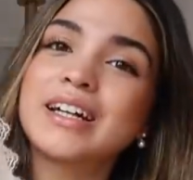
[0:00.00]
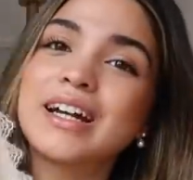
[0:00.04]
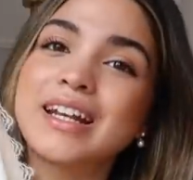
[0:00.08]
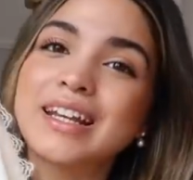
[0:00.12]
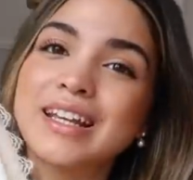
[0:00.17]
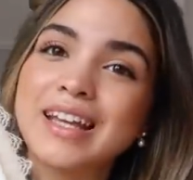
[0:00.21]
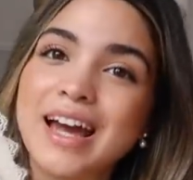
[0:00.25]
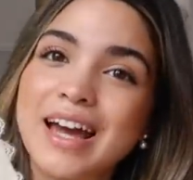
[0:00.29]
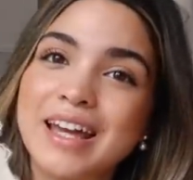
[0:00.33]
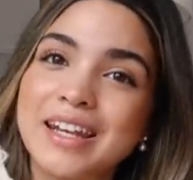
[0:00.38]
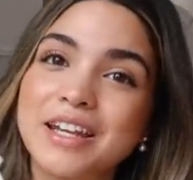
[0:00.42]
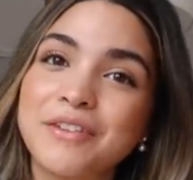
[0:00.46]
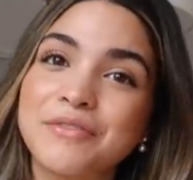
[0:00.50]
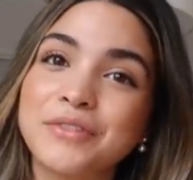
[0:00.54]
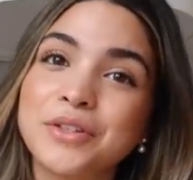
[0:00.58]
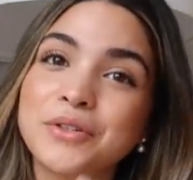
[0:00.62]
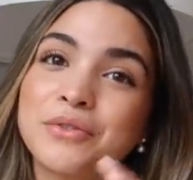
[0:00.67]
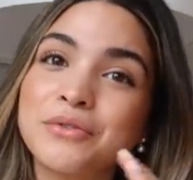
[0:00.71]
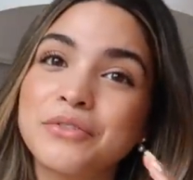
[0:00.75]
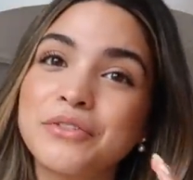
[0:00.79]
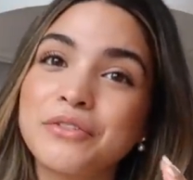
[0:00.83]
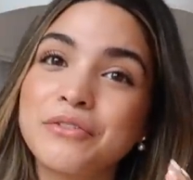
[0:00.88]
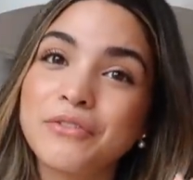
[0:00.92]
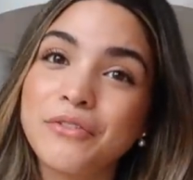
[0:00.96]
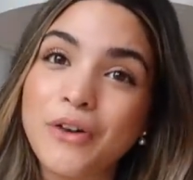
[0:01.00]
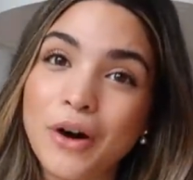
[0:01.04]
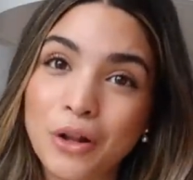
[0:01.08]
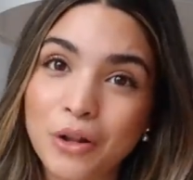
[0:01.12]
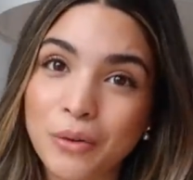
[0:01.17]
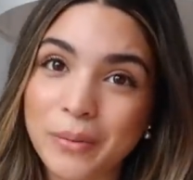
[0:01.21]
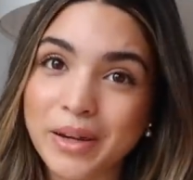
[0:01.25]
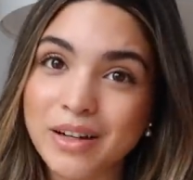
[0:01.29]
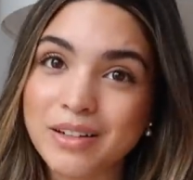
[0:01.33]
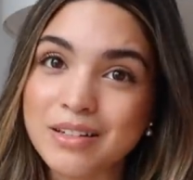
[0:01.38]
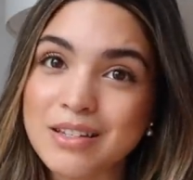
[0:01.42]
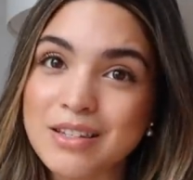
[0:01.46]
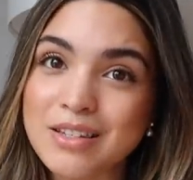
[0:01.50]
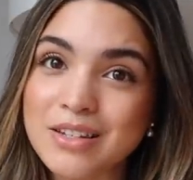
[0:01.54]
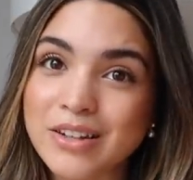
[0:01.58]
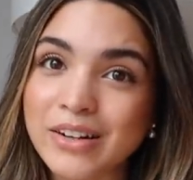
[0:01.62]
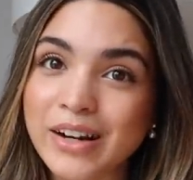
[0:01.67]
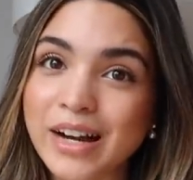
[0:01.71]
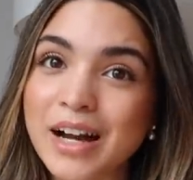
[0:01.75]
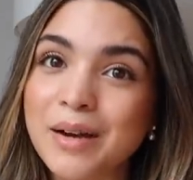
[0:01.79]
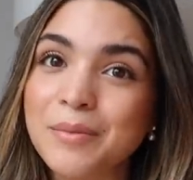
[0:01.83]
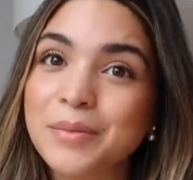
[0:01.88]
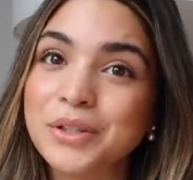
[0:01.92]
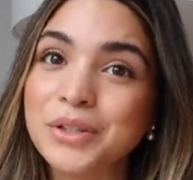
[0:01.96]
And again, if you follow me on
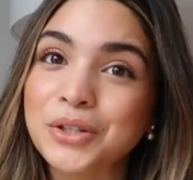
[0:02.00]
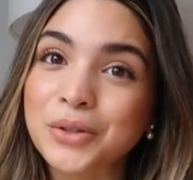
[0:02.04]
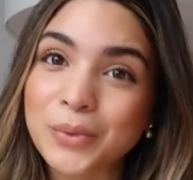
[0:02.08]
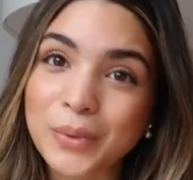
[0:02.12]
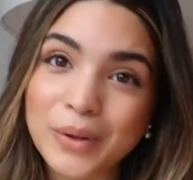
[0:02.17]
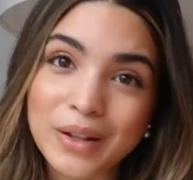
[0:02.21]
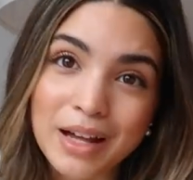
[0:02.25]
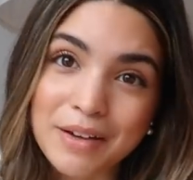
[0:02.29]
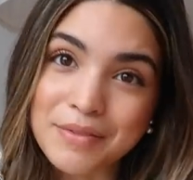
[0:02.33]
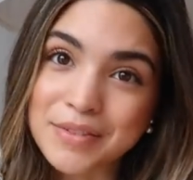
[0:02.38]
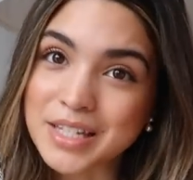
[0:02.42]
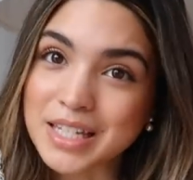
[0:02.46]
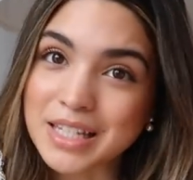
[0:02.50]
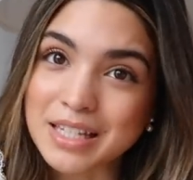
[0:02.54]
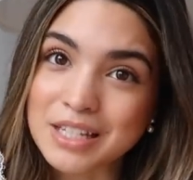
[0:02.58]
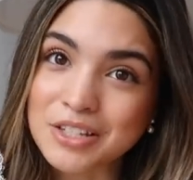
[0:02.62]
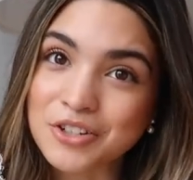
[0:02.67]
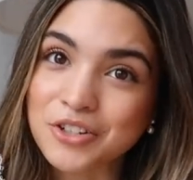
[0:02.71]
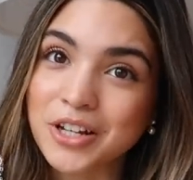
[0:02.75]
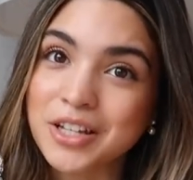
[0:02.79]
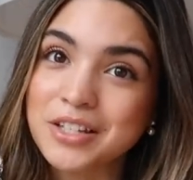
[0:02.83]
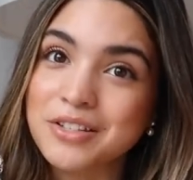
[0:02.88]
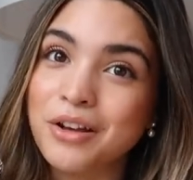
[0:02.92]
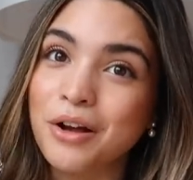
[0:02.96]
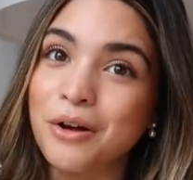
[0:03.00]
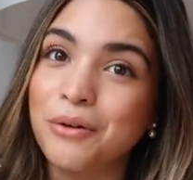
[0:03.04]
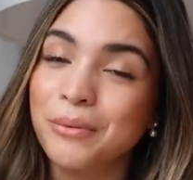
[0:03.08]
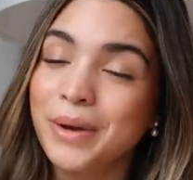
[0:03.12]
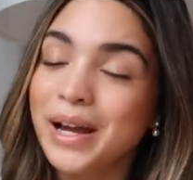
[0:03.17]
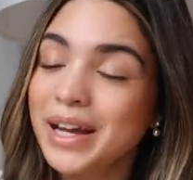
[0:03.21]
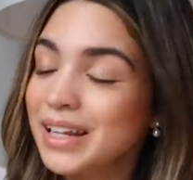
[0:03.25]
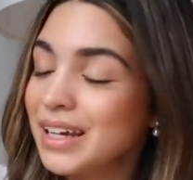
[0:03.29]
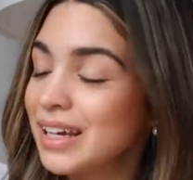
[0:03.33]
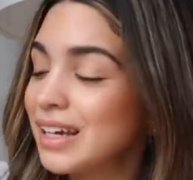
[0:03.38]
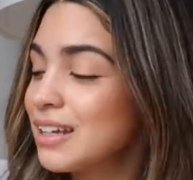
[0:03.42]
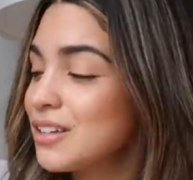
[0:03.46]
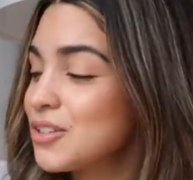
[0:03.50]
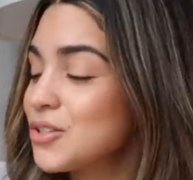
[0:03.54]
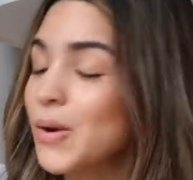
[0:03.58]
Instagram, you will have seen this dress already.